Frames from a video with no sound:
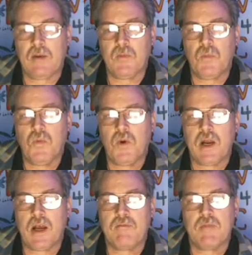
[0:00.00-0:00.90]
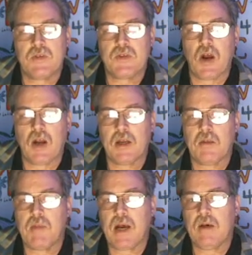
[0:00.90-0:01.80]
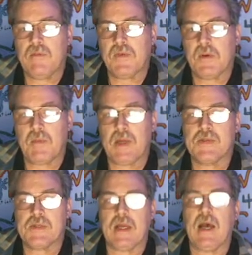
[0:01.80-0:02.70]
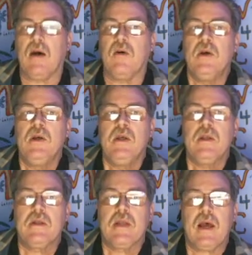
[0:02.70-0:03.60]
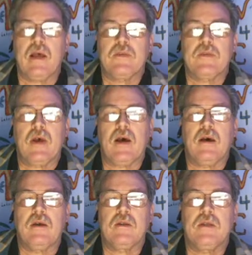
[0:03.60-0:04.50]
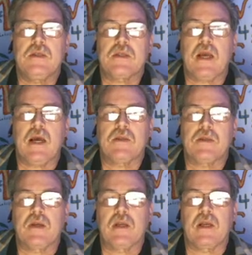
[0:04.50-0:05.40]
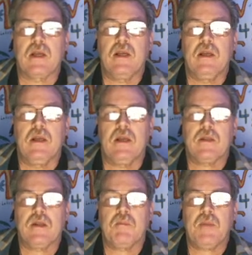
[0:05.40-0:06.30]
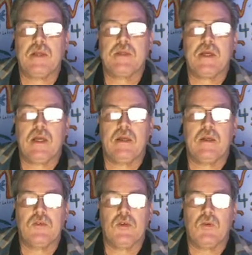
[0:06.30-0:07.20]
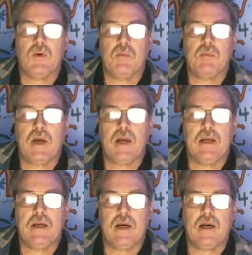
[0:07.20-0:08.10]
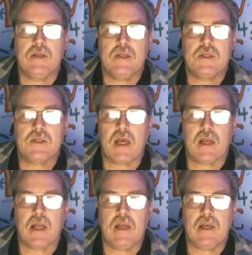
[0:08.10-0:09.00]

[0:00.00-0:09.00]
what I've been talking about for months now, that these guys are going to get their butts handed to them by these satellite